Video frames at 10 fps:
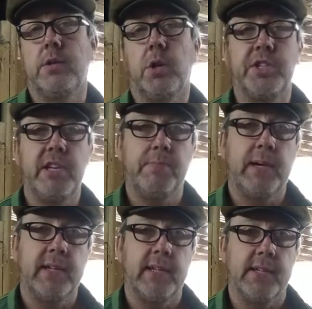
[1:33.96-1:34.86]
dodgy
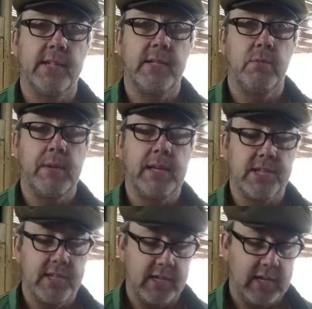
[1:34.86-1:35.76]
parts that were being
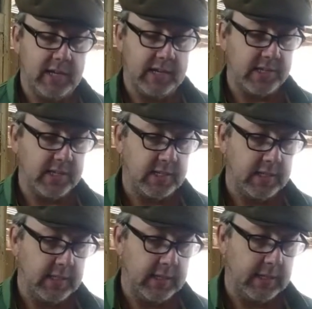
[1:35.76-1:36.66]
circulated,
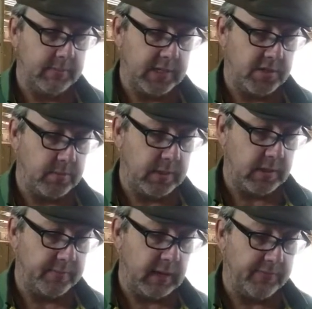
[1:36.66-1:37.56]
uh,
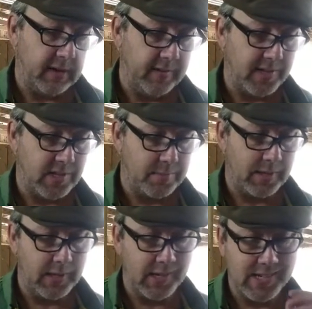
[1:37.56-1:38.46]
distributed by various
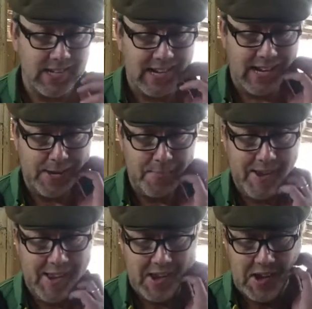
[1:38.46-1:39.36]
suppliers. Um,
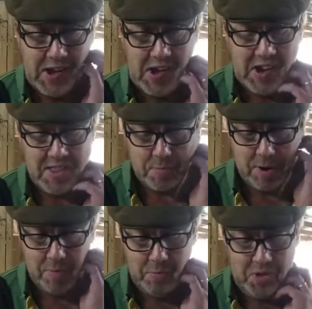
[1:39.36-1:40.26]
and the
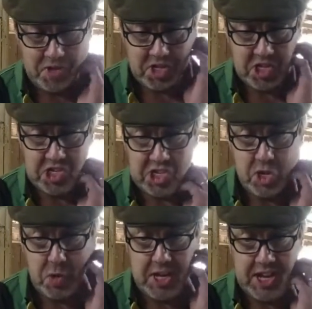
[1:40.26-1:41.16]
problem was that the
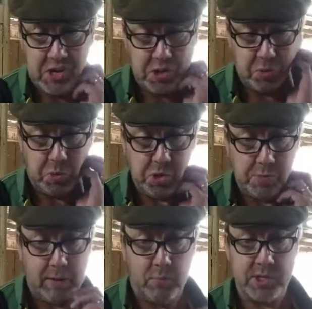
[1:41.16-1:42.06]
skew gear on the
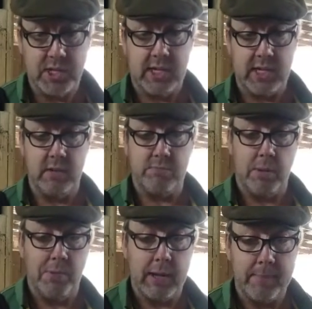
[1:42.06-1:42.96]
water pump wasn't hardened
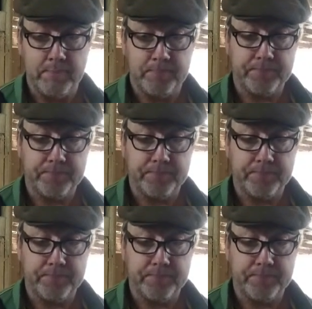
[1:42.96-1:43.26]
properly.